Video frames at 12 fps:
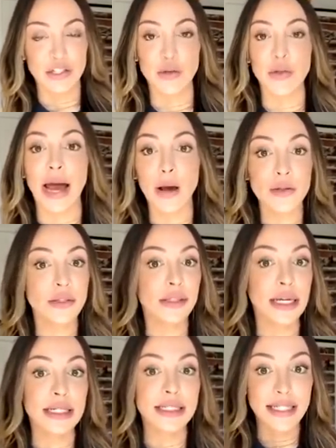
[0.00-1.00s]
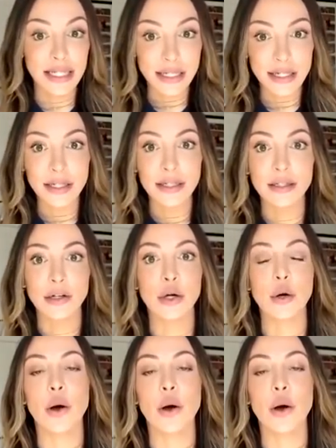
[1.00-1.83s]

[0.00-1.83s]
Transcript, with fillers: So the house that I did grow